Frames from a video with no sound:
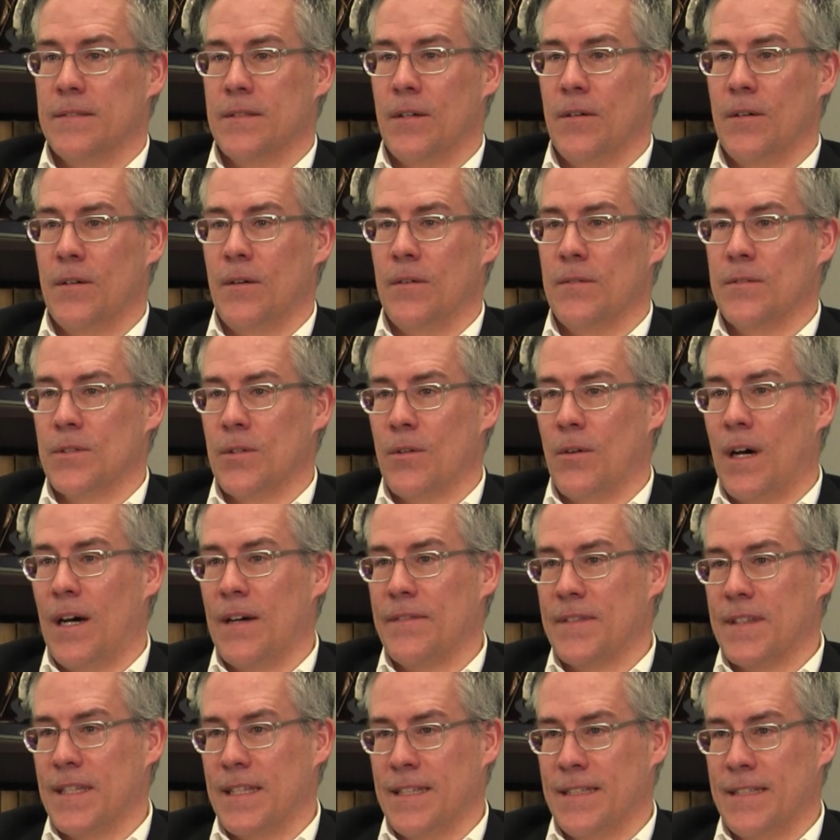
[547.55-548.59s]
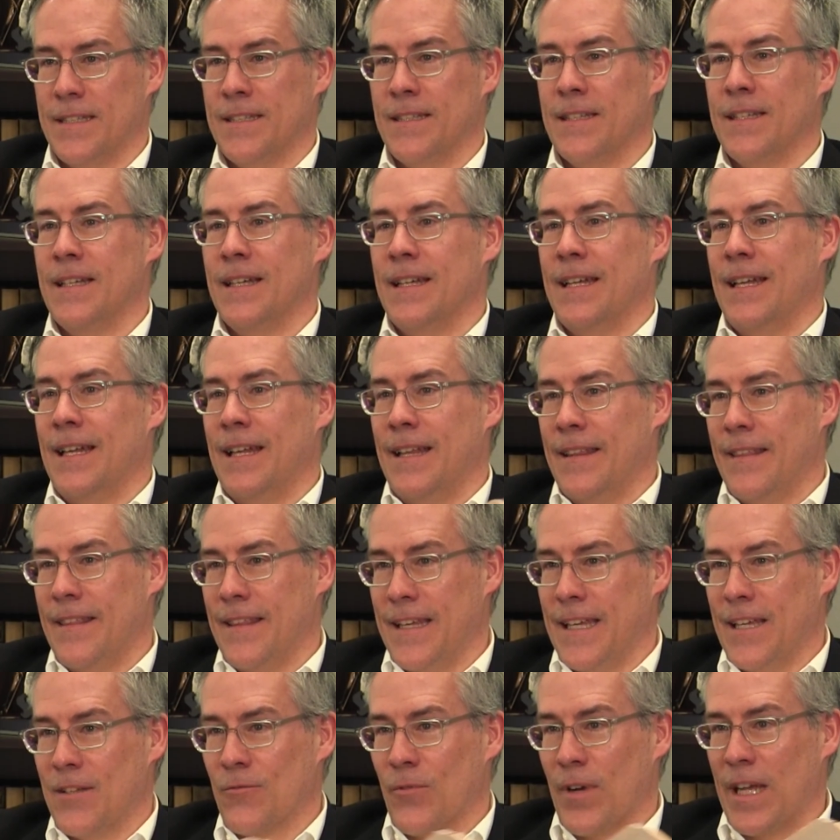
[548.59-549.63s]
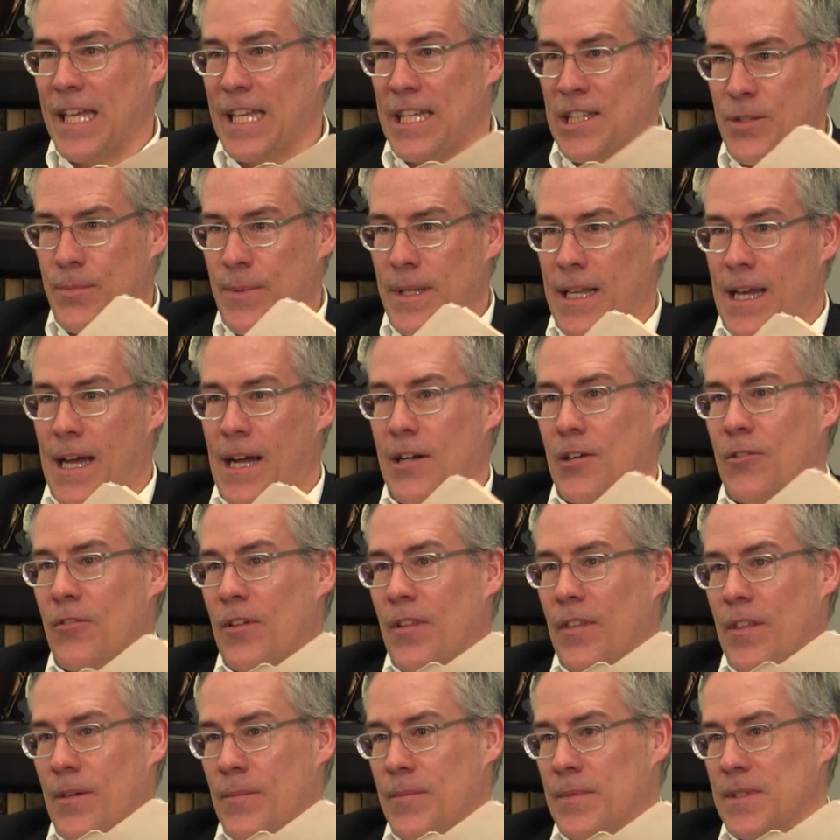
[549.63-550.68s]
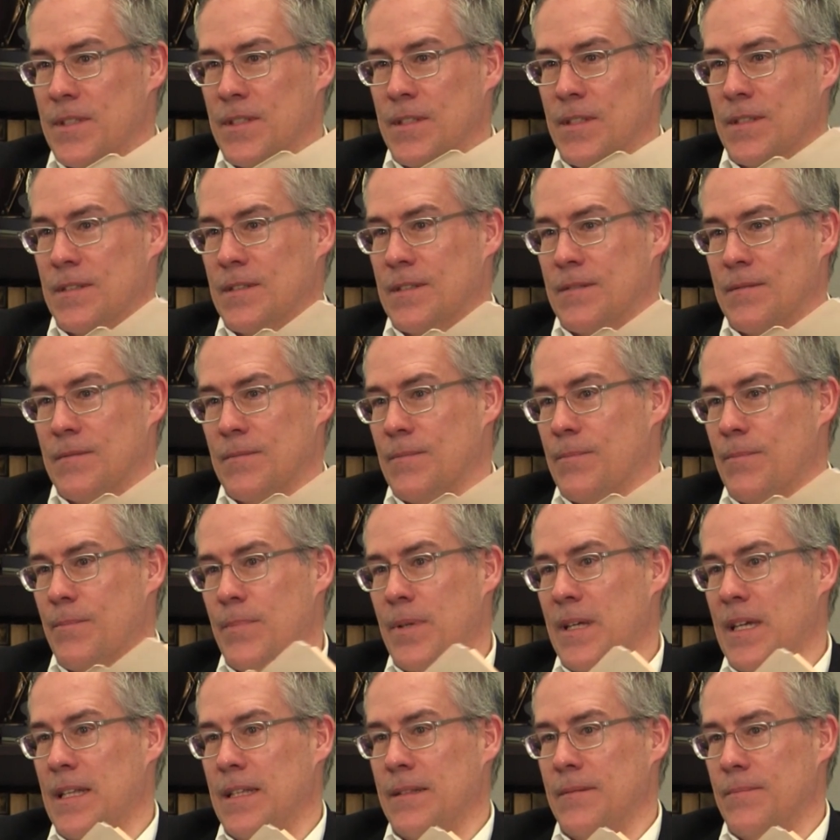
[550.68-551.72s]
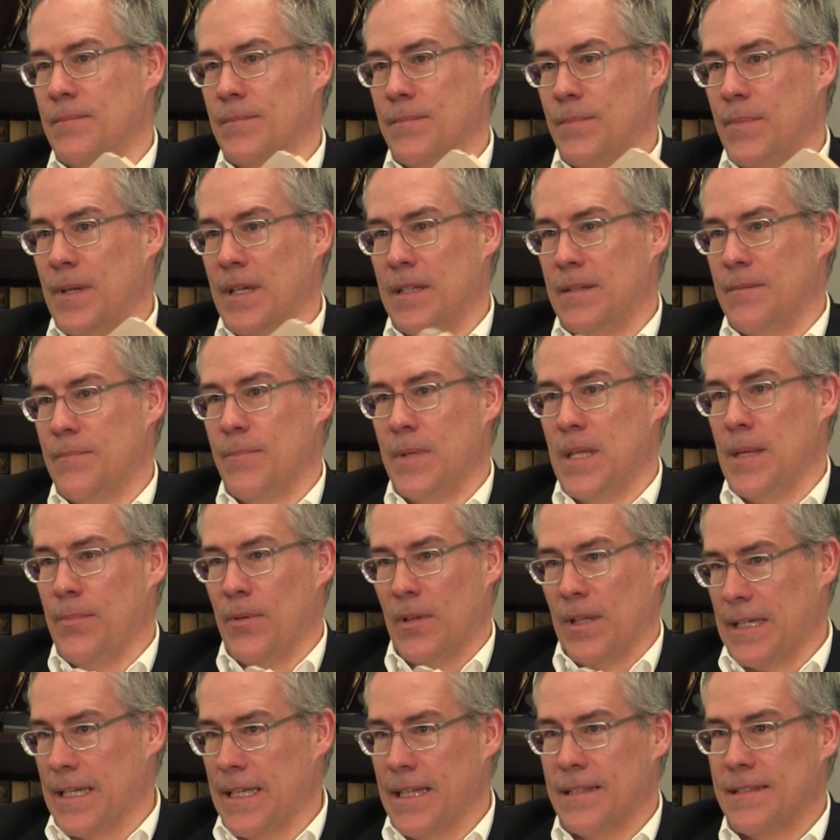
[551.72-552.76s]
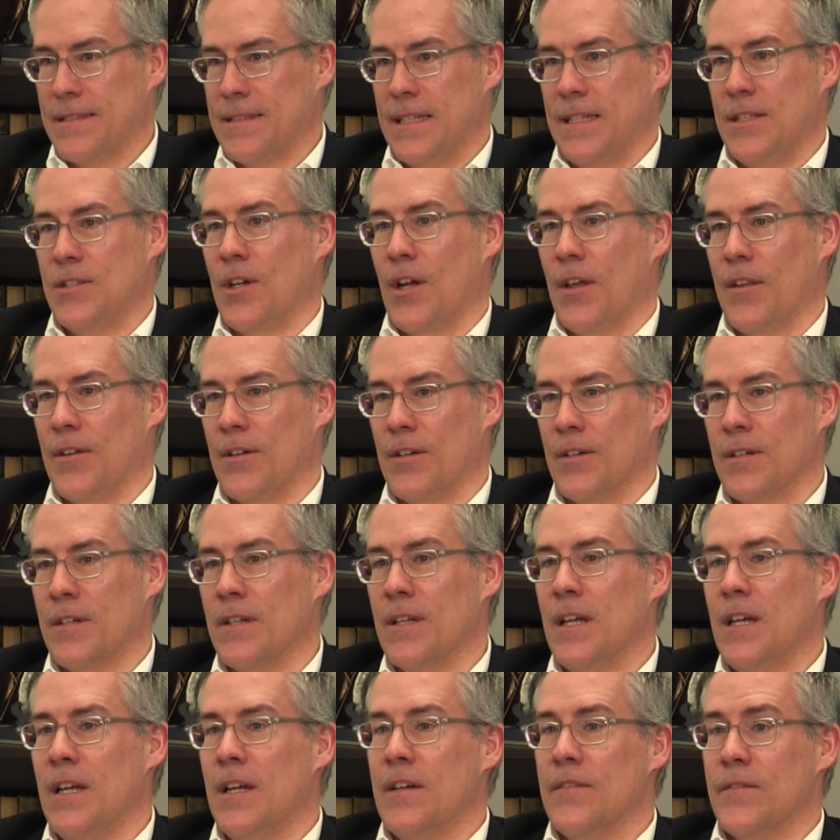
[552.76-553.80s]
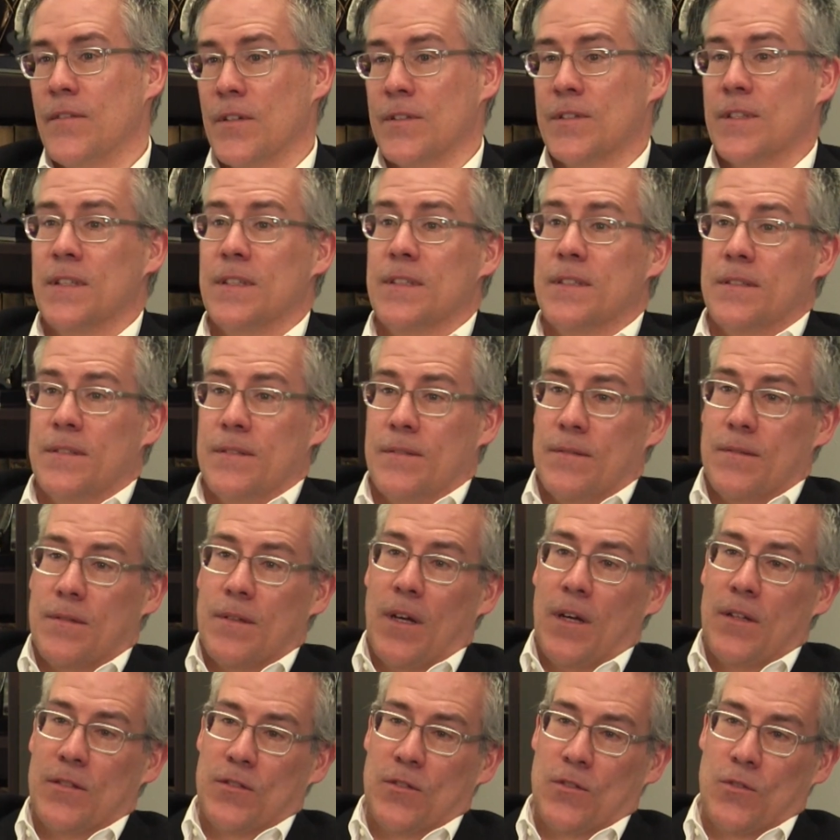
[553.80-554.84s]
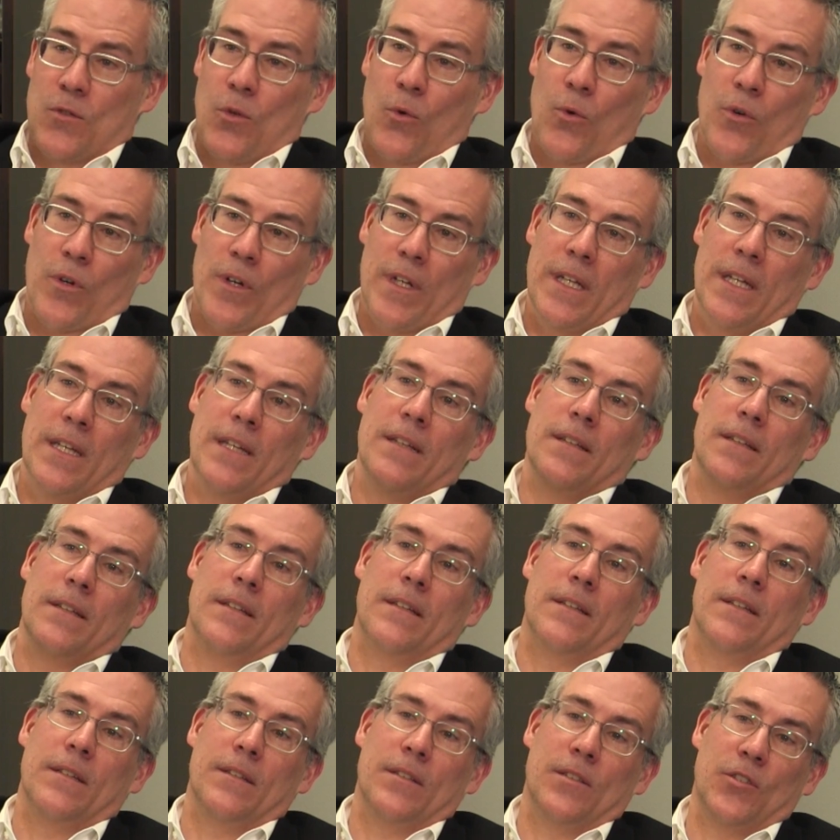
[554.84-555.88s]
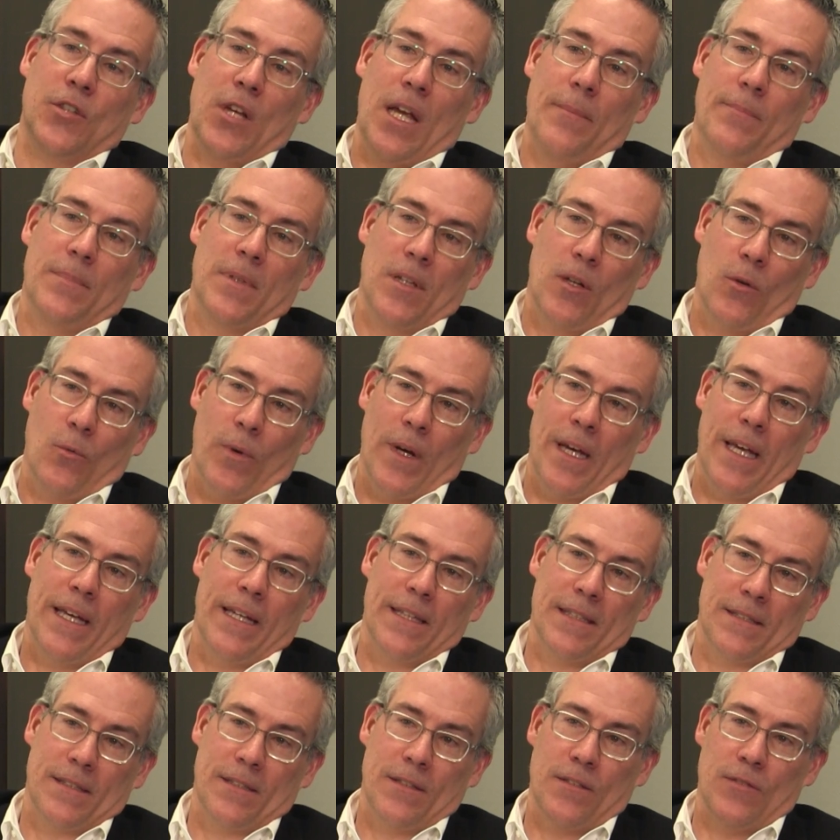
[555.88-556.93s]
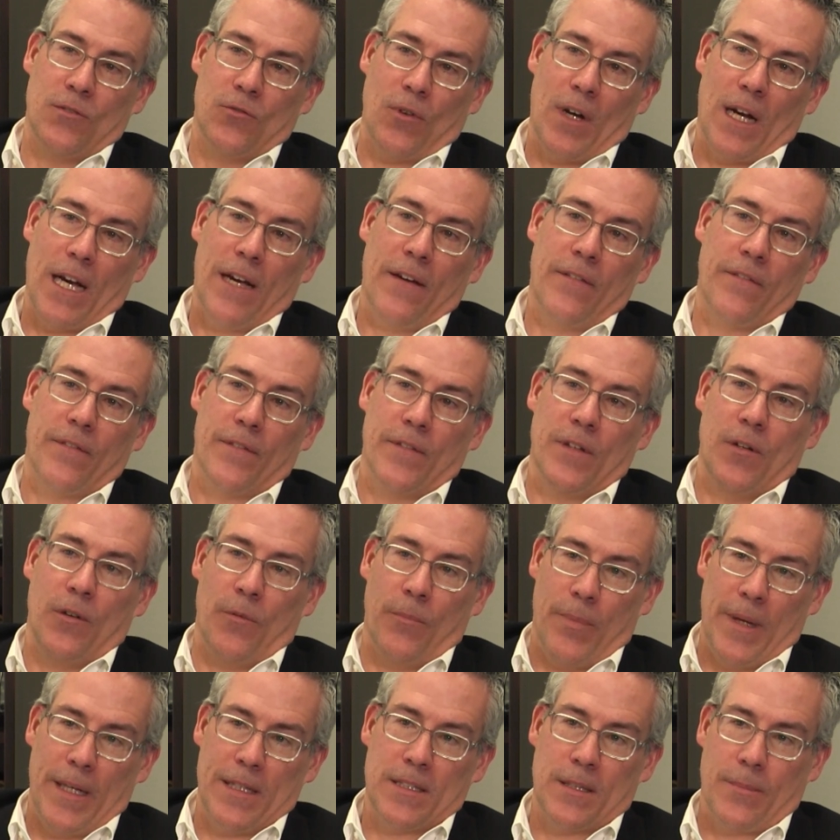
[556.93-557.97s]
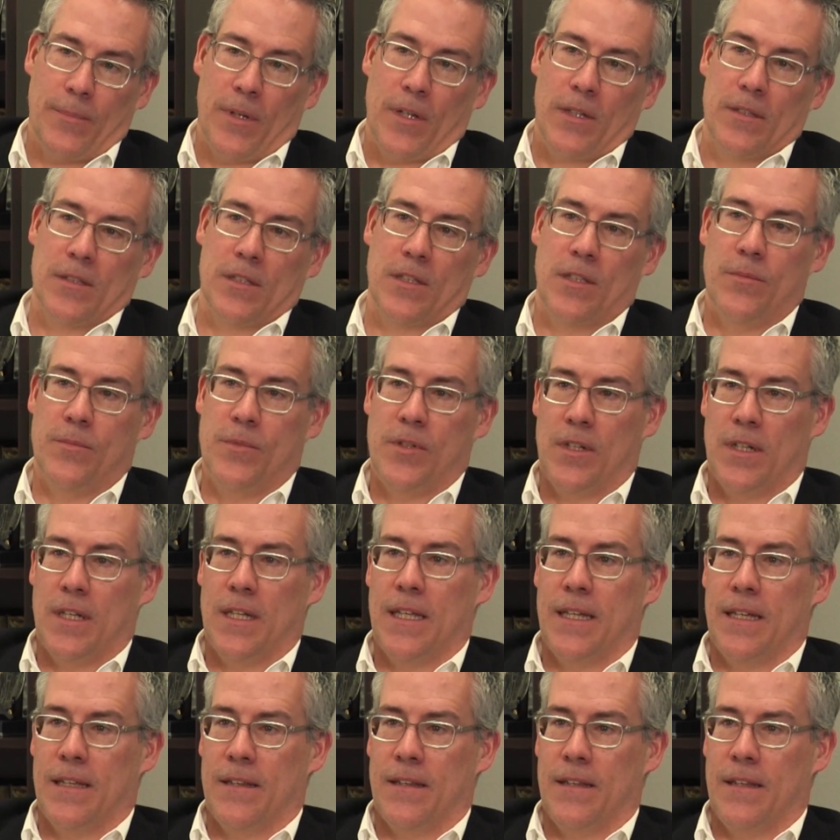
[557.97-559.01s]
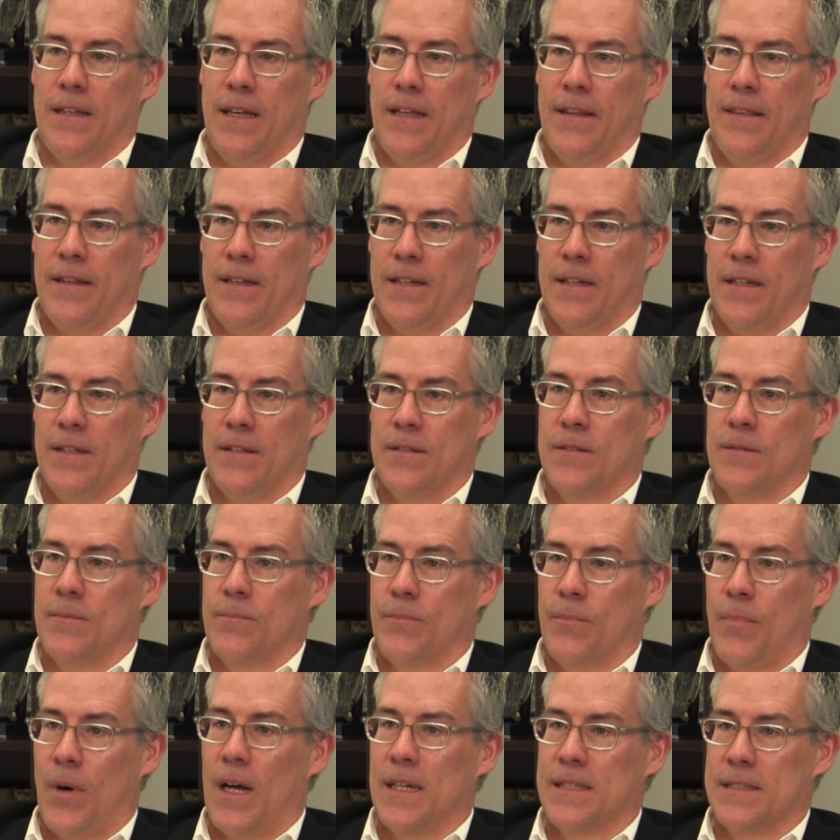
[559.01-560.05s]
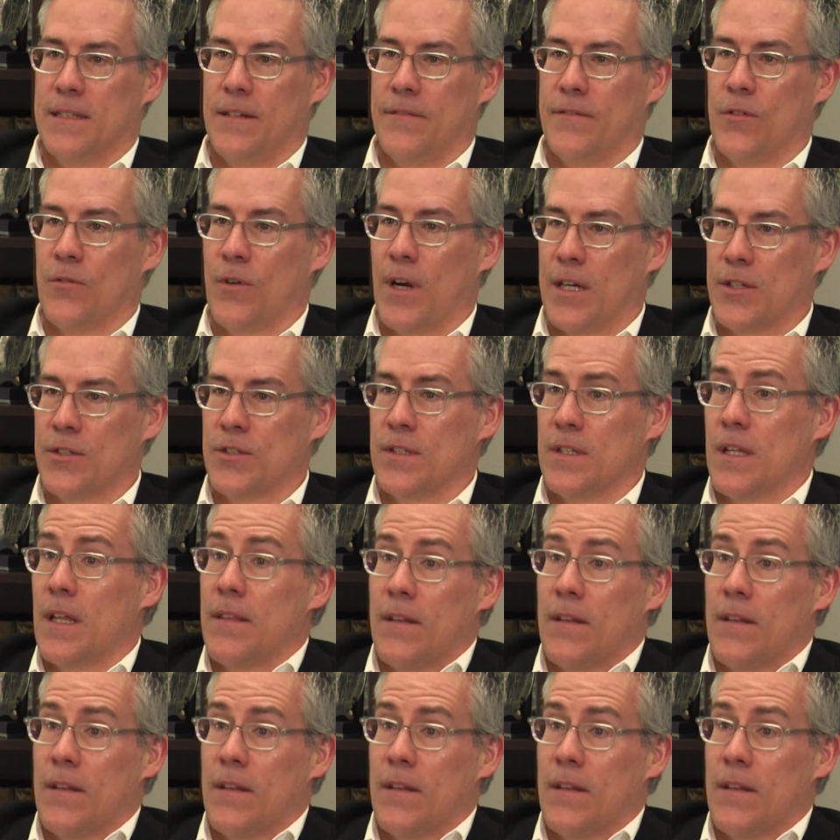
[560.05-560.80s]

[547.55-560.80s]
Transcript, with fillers: So, so often the enragement algorithms just pit, pit people against each other versus a story shaped in a way as to drive, you know, based upon community and, and the positive direction.